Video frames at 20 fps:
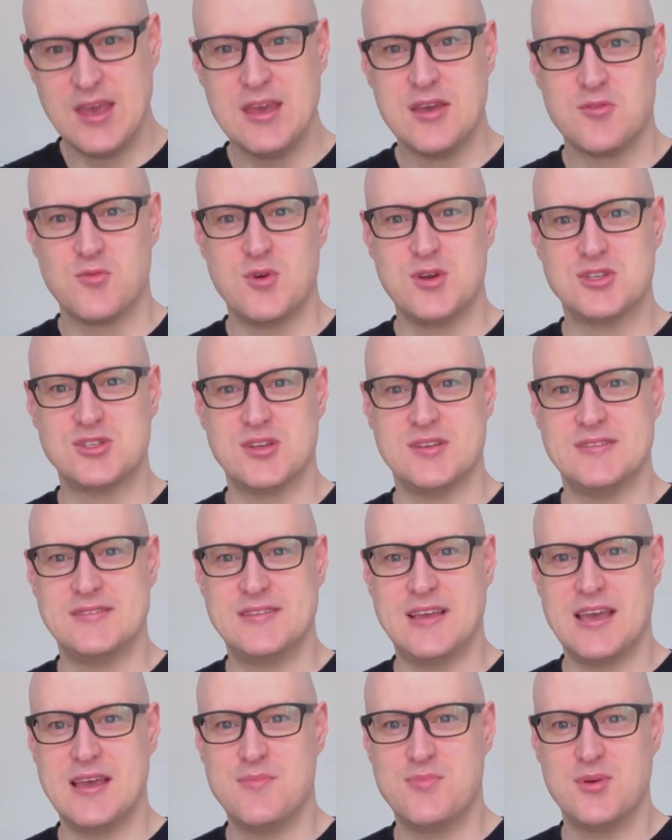we should
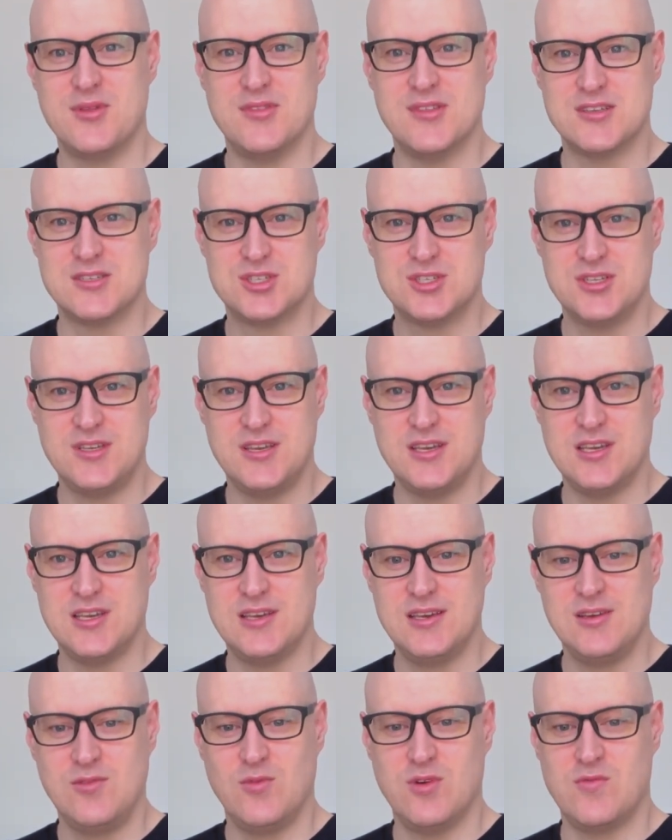dampen the
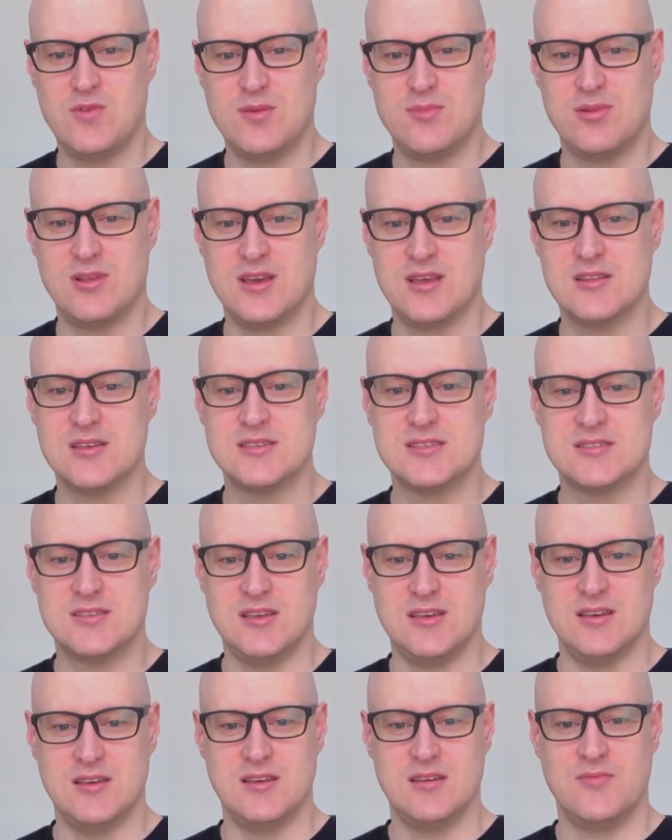G when we play the
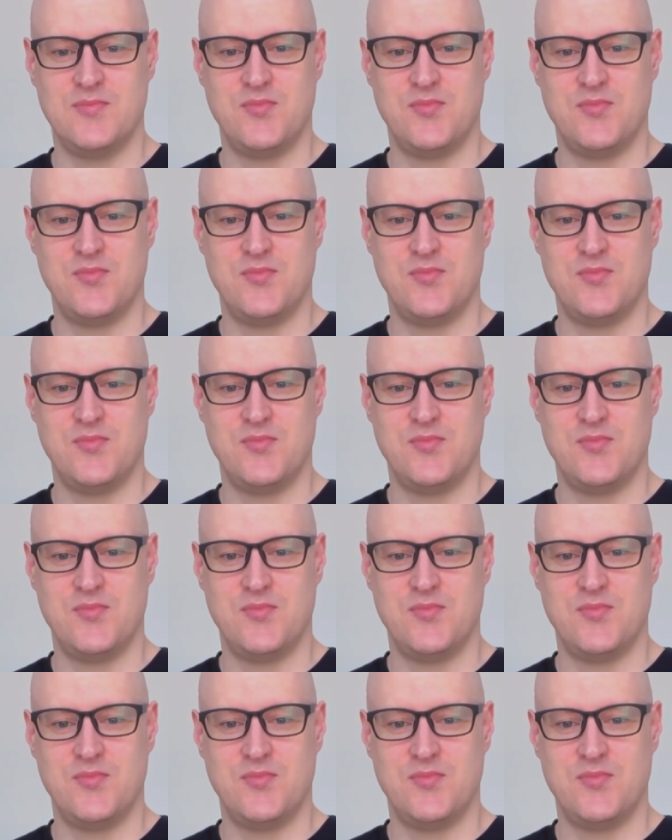C.